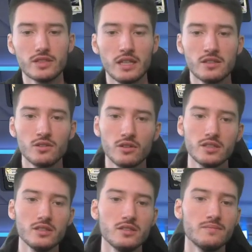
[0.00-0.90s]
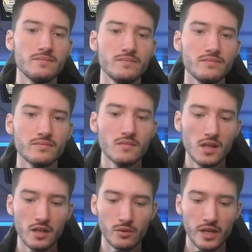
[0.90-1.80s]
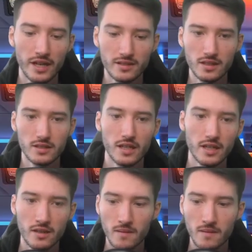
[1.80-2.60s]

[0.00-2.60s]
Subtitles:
underdog here. I want to exile that.